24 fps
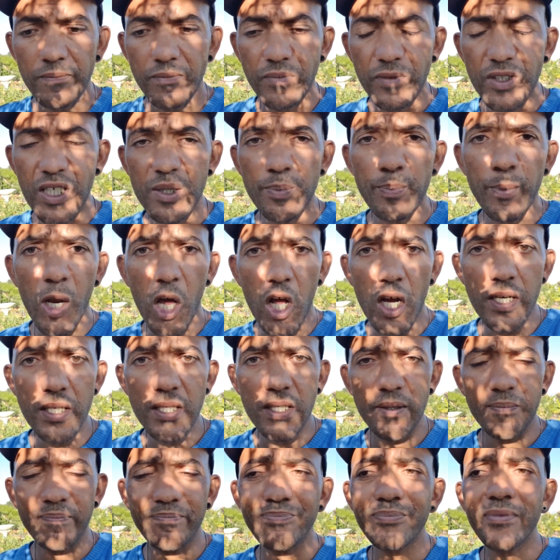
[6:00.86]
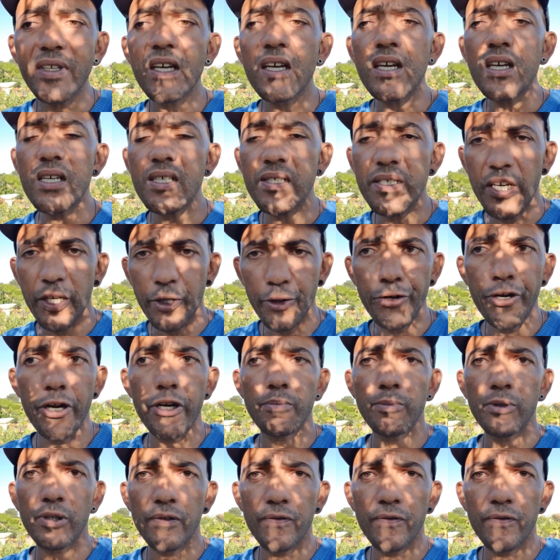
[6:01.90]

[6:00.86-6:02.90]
this plant is incredible